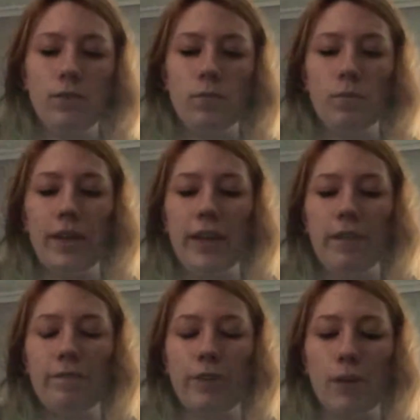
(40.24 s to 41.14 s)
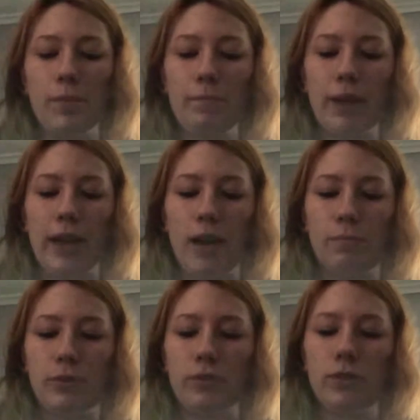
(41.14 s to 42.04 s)
When farming
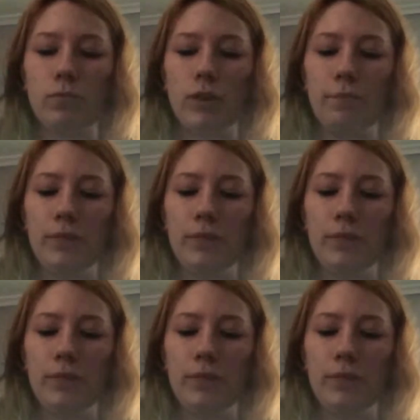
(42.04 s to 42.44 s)
pineapples, one